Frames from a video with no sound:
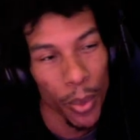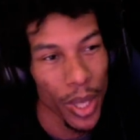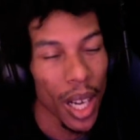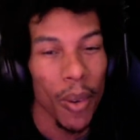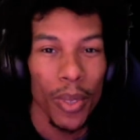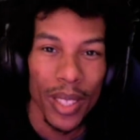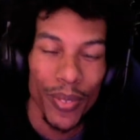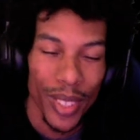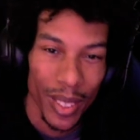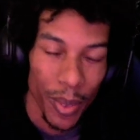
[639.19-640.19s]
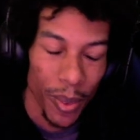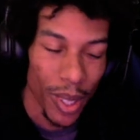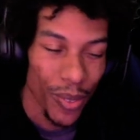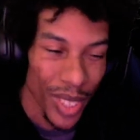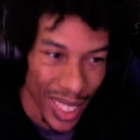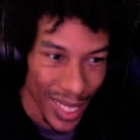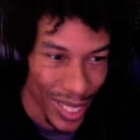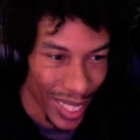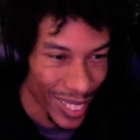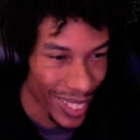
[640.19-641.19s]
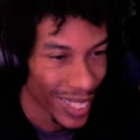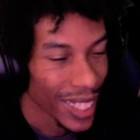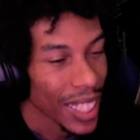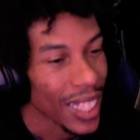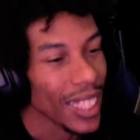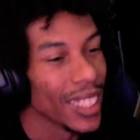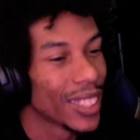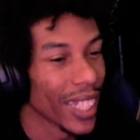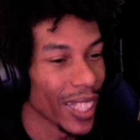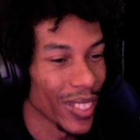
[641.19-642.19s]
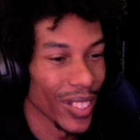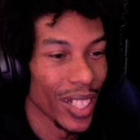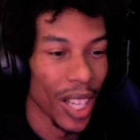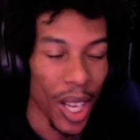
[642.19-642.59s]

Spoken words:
We all want to we want to forget the jailer. The jailer.